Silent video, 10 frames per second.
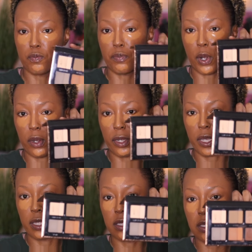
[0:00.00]

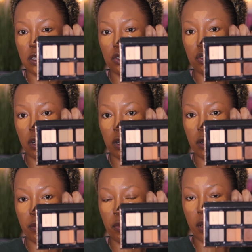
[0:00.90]
Bark. It is this
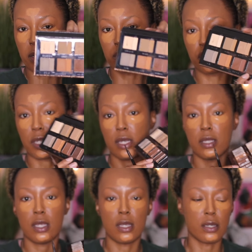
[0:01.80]
dark brown
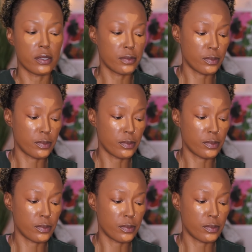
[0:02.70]
shade here.